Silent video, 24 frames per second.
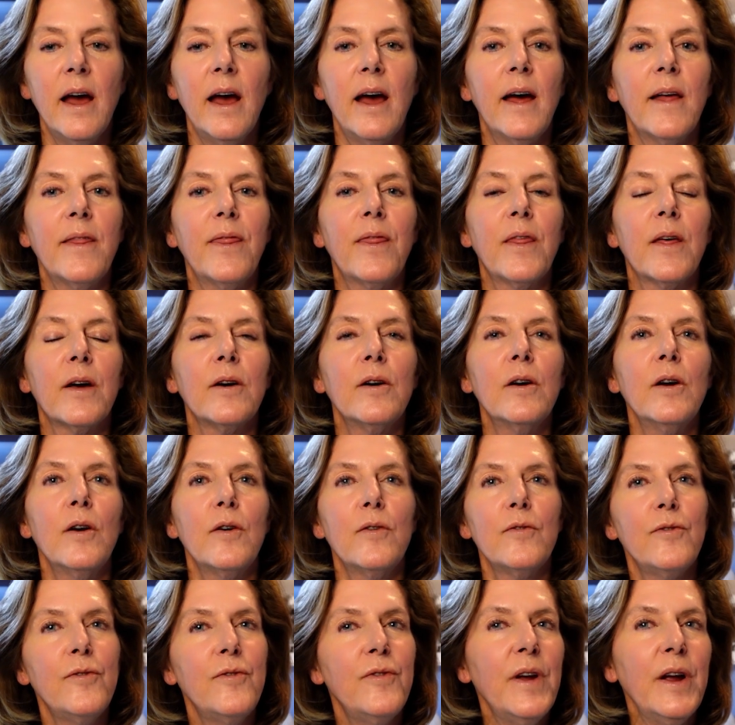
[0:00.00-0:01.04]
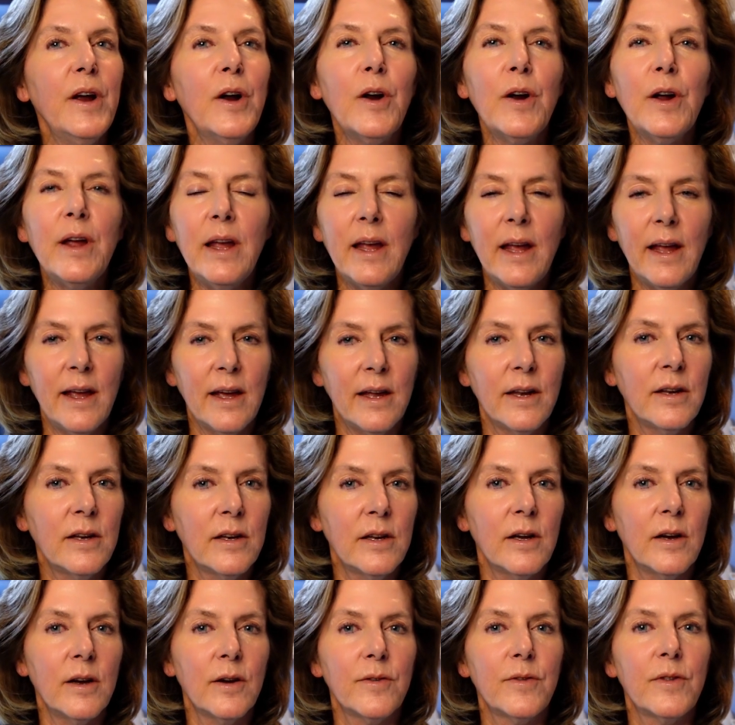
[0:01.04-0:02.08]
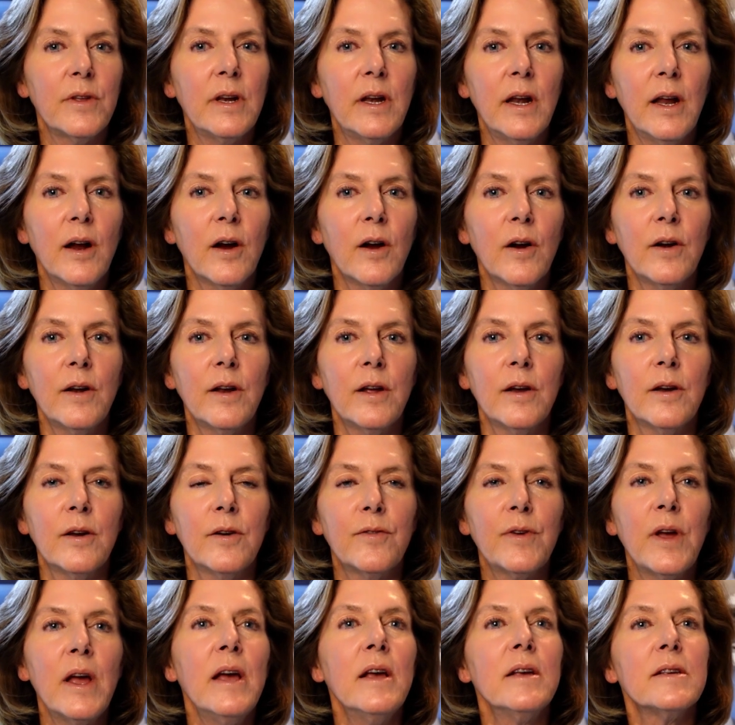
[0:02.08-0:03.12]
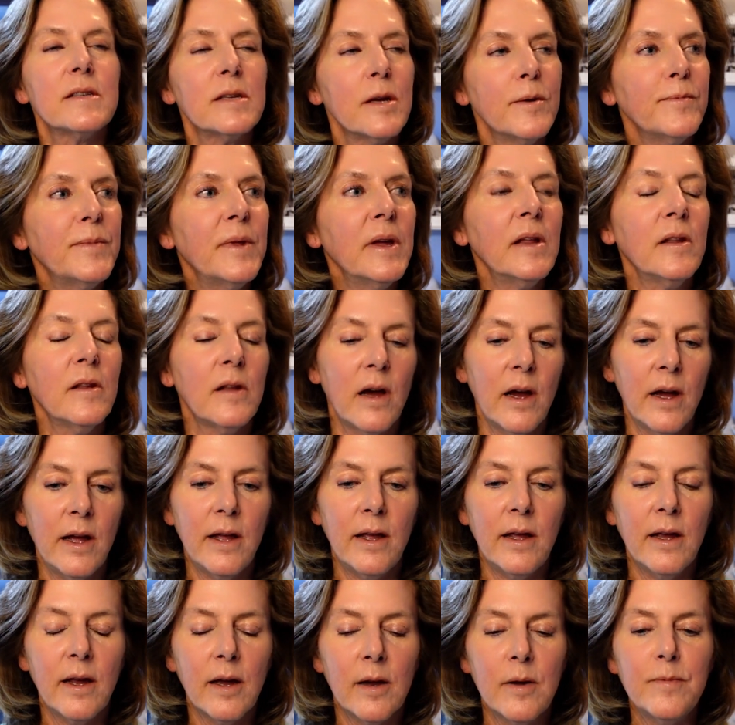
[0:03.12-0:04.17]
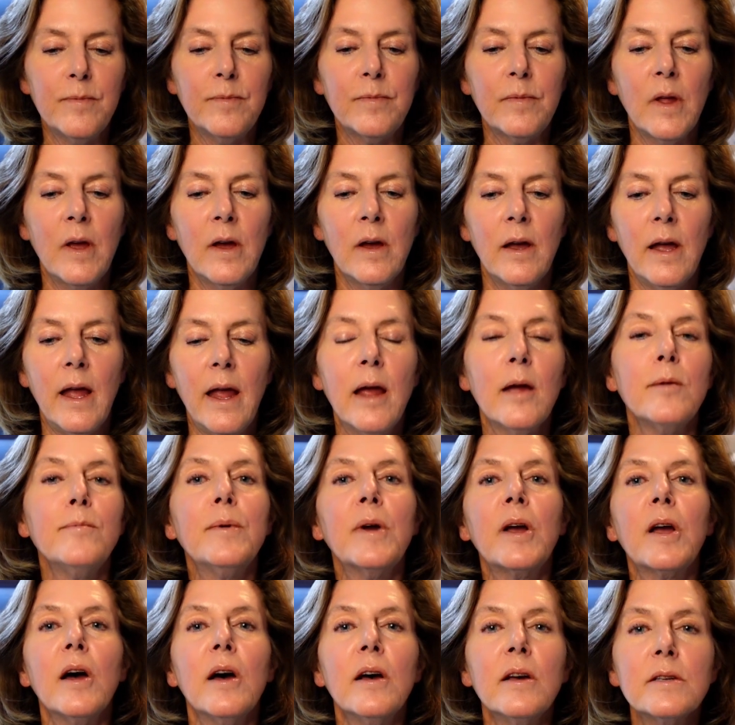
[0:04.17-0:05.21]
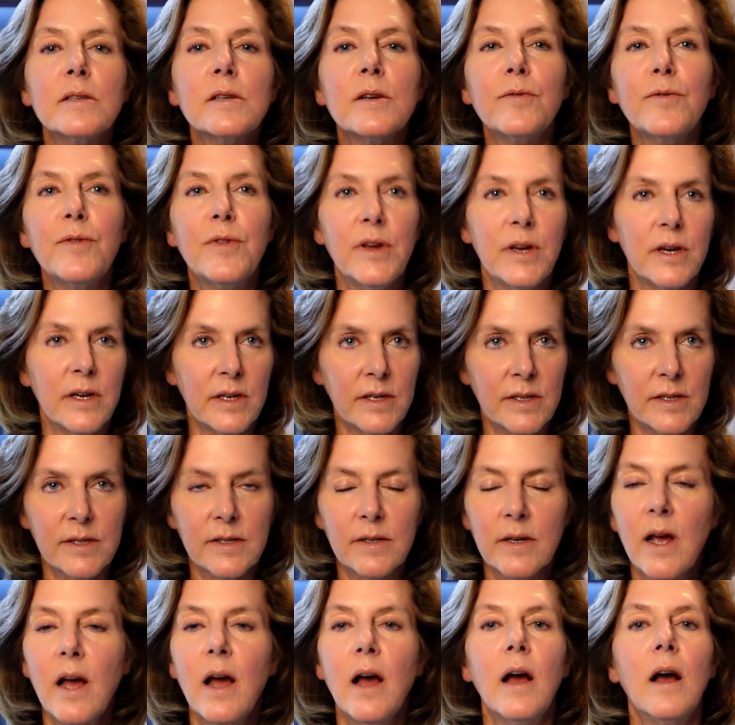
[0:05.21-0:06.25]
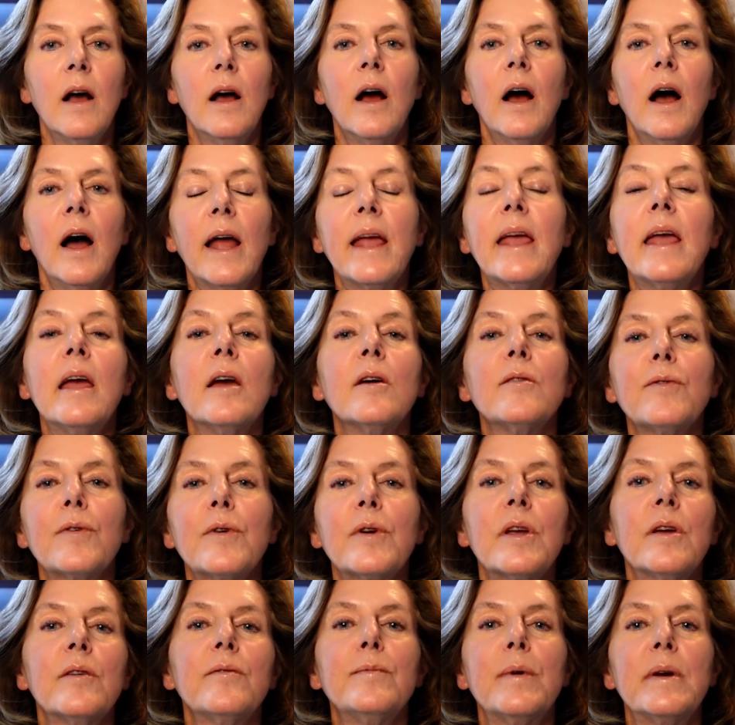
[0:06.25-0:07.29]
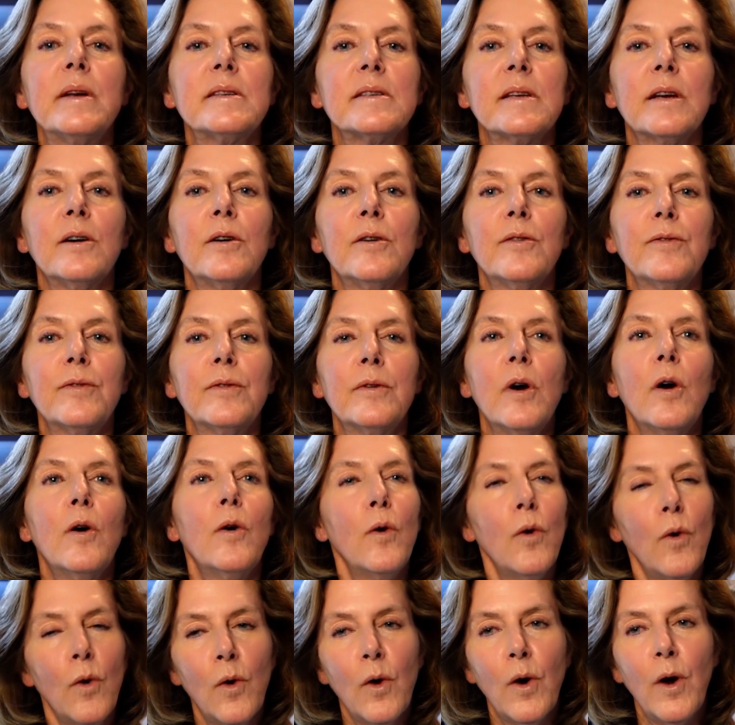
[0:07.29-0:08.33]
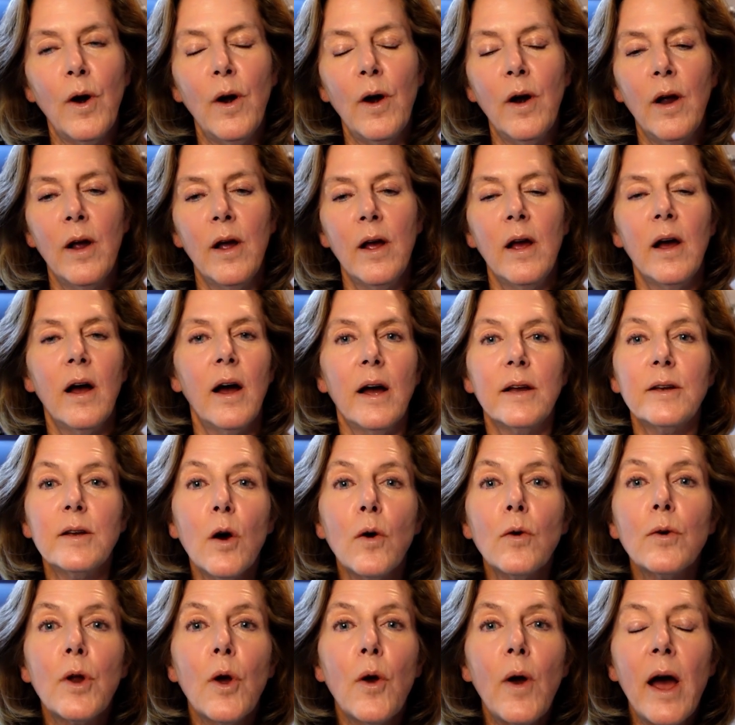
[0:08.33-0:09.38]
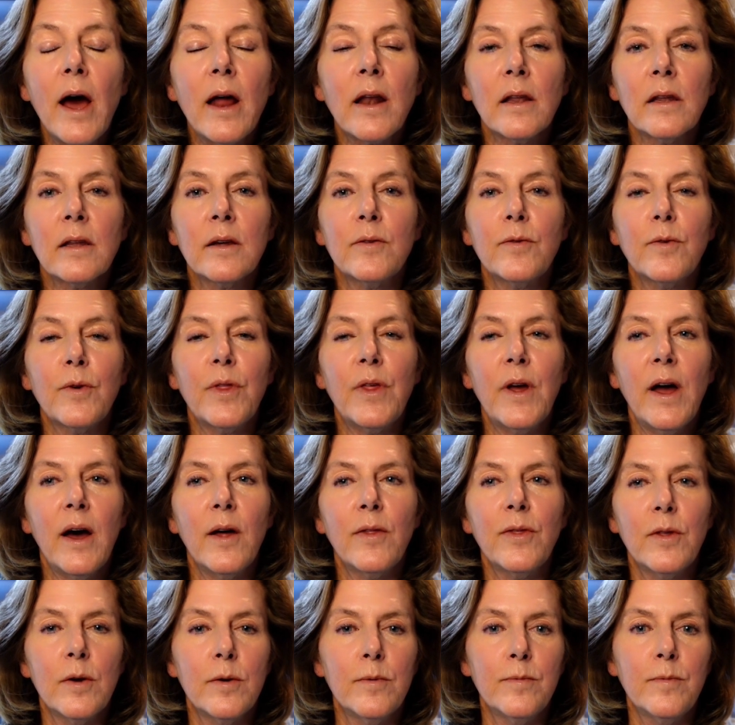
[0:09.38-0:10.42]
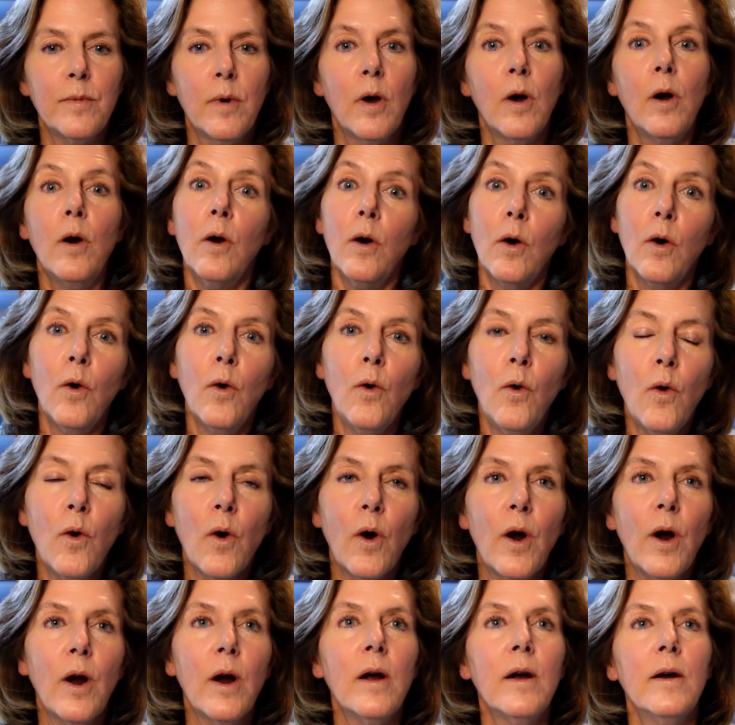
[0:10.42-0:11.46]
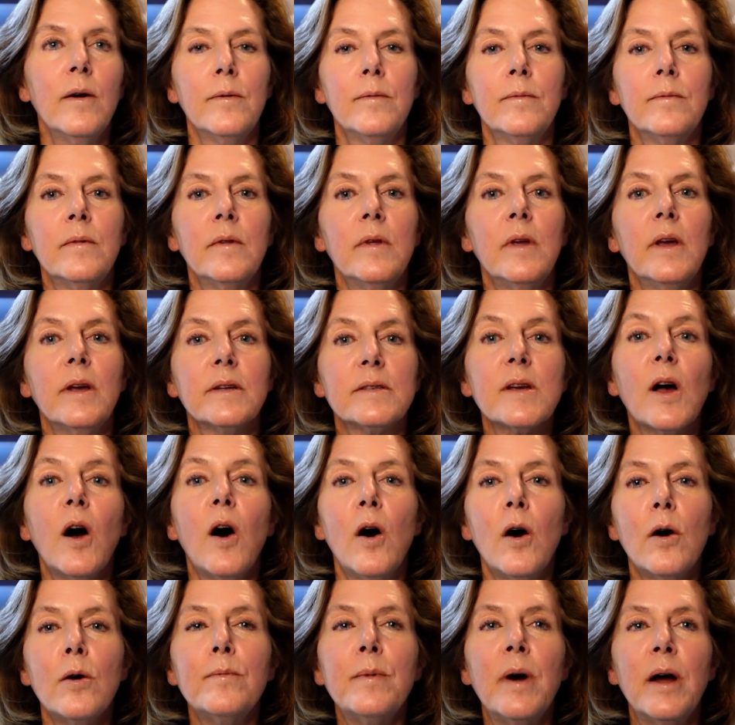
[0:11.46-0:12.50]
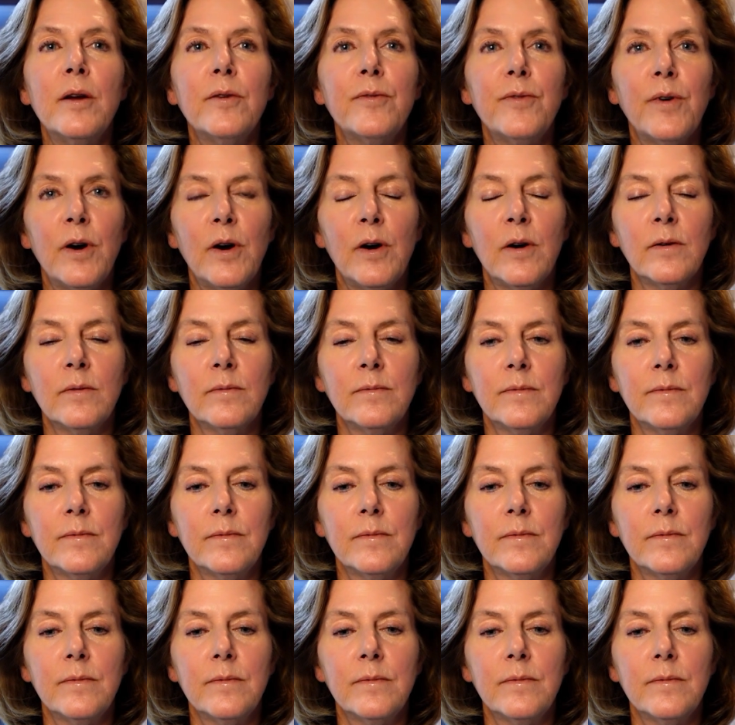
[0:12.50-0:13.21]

at the very end of the narrative. Something like, and because of this, I can't forgive myself, or I don't know how to live without them, or it's all my fault.